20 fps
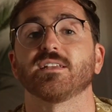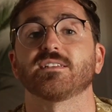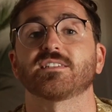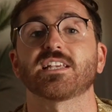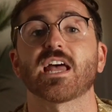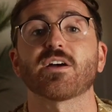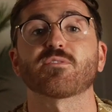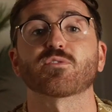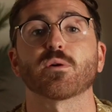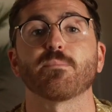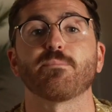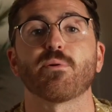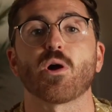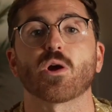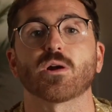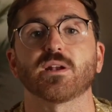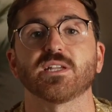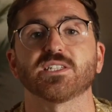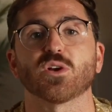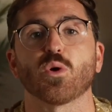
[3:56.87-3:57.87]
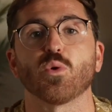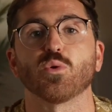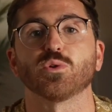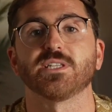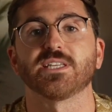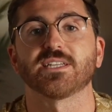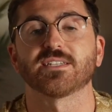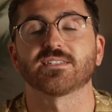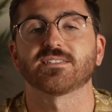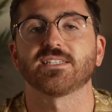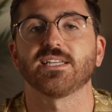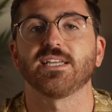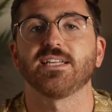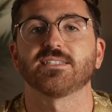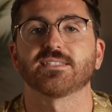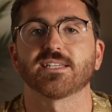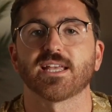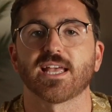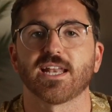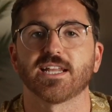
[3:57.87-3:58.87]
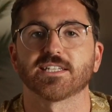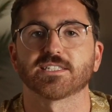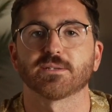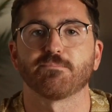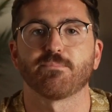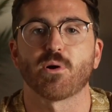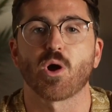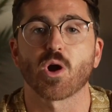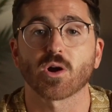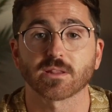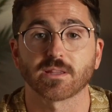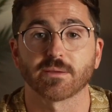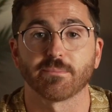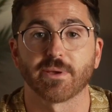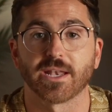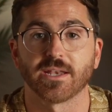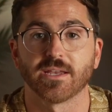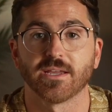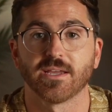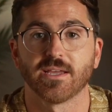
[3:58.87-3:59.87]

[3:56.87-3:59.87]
several parties holding seats in its parliament.